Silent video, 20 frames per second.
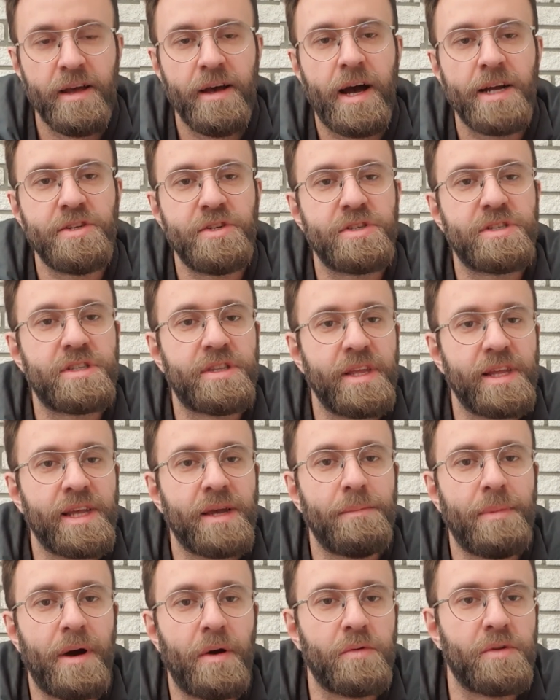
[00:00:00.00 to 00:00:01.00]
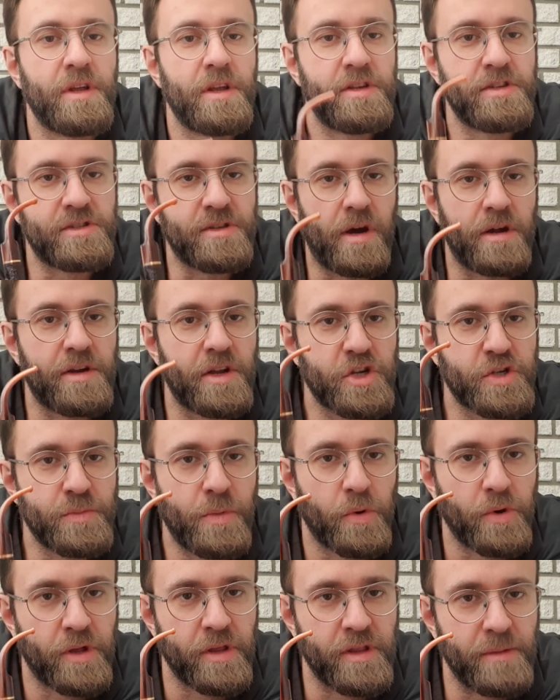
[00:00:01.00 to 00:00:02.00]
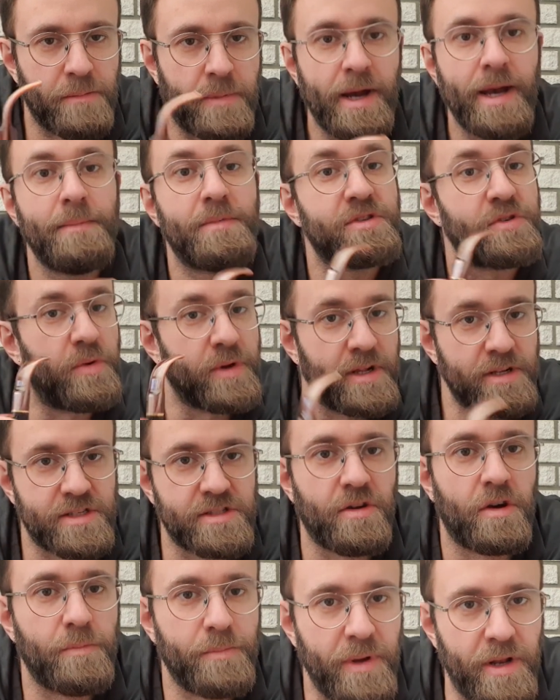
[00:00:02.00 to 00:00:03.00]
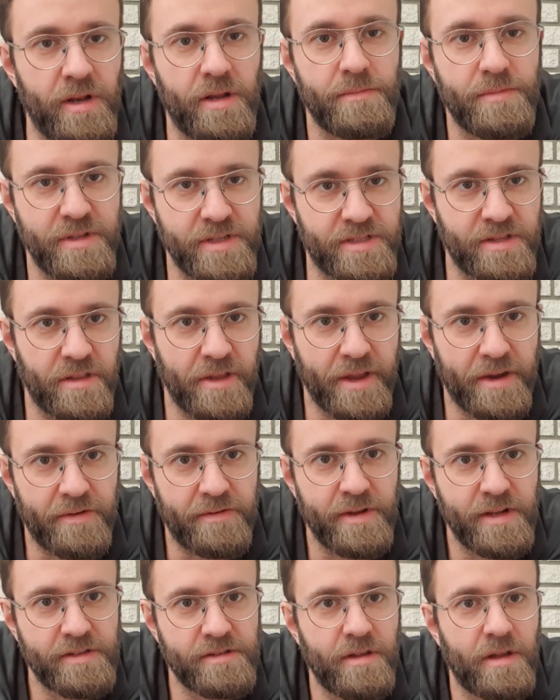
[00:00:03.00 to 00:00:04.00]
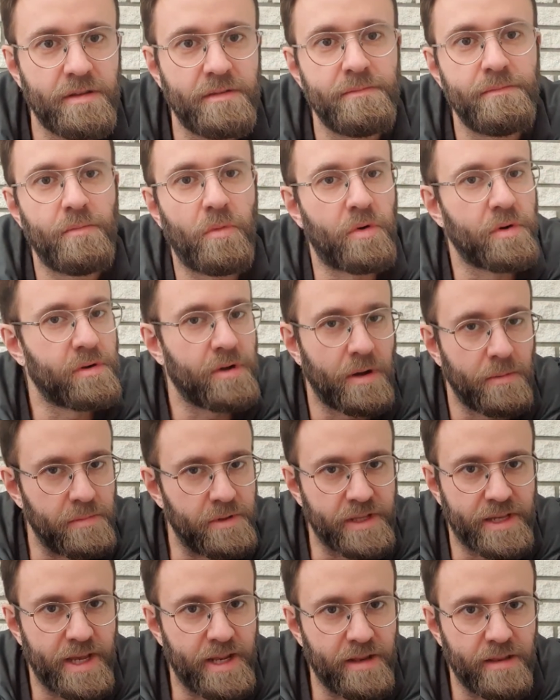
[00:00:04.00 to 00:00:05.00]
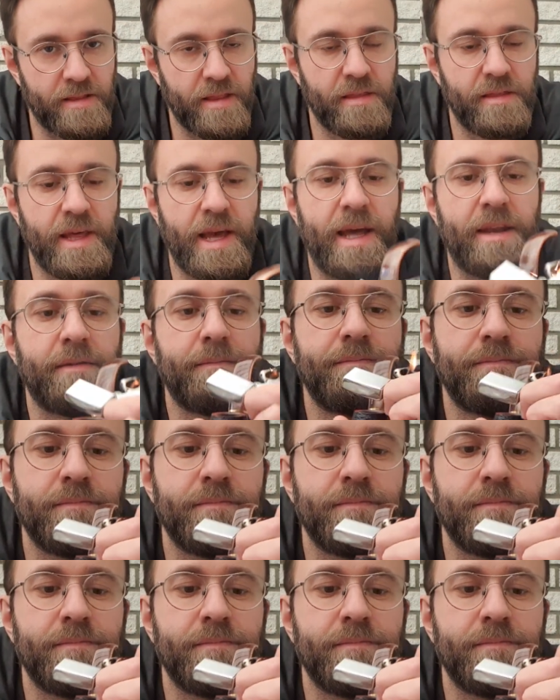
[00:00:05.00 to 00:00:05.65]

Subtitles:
I just think about start smoking the pipe so I can start build up this layer. It's not more complicated than that.